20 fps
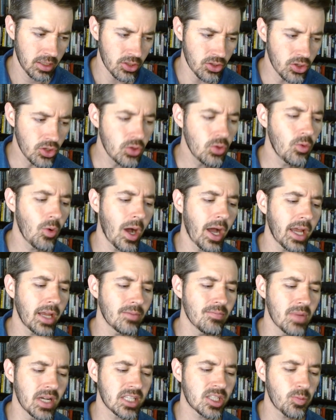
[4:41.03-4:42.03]
New
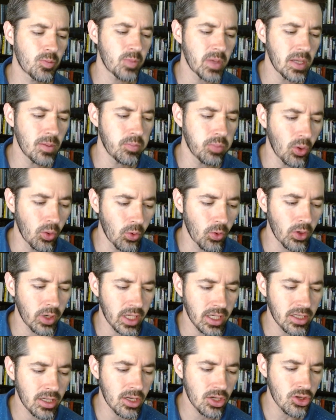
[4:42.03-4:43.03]
wine must be poured
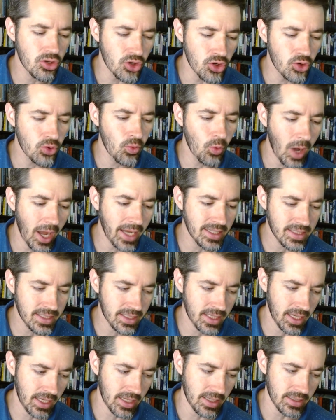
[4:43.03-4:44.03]
into new
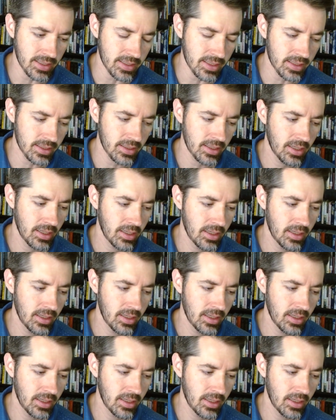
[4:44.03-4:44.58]
wineskins.